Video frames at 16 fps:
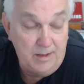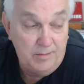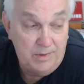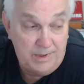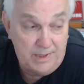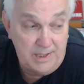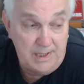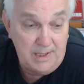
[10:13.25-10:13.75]

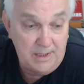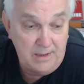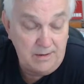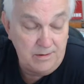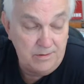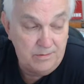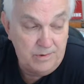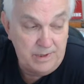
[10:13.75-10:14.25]
But
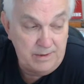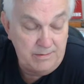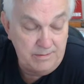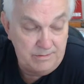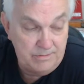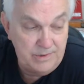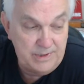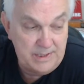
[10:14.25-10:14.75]
then
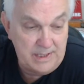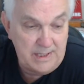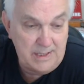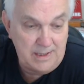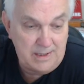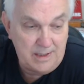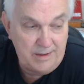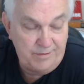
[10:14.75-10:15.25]
we sat
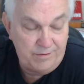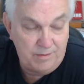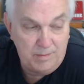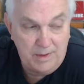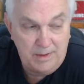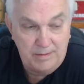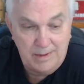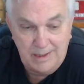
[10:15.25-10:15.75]
out there for
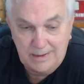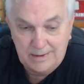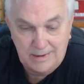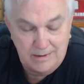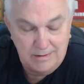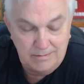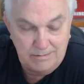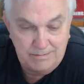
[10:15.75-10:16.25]
maybe,
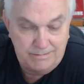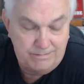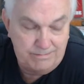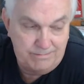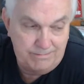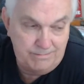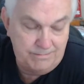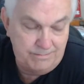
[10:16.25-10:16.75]

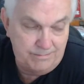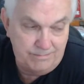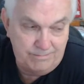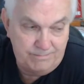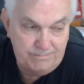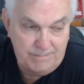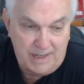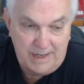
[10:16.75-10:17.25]

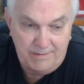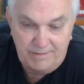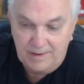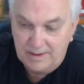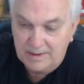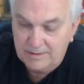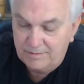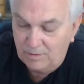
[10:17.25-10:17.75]
half
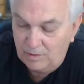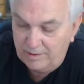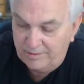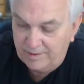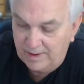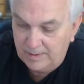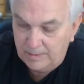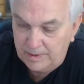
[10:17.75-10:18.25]
hour,
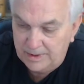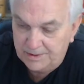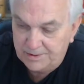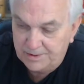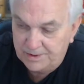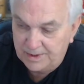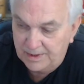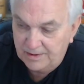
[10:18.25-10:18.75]
45
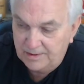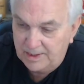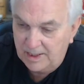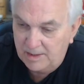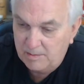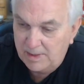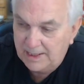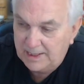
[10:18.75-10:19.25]
minutes or so,
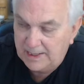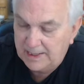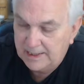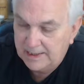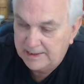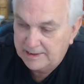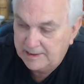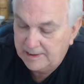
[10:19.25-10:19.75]
come back
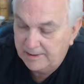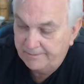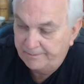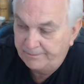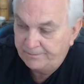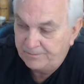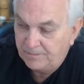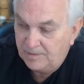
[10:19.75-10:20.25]
in,
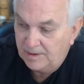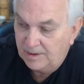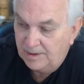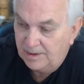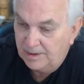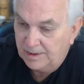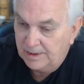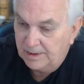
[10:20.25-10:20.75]

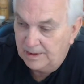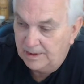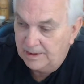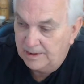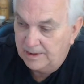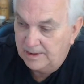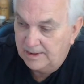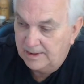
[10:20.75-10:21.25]

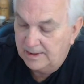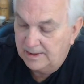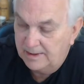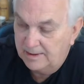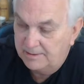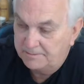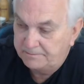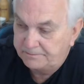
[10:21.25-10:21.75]

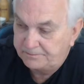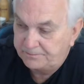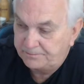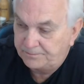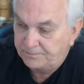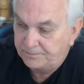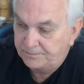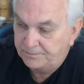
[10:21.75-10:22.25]
and
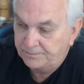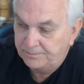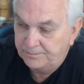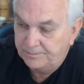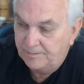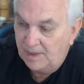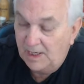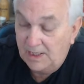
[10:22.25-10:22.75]

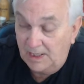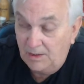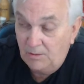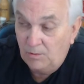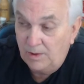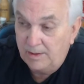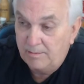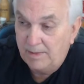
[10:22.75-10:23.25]

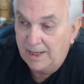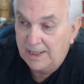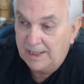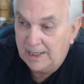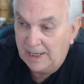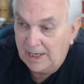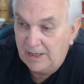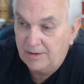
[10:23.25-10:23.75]
then went
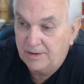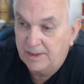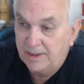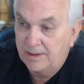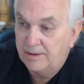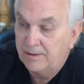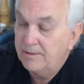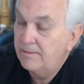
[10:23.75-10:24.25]
back out
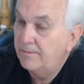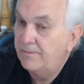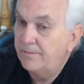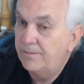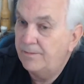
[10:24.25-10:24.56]
there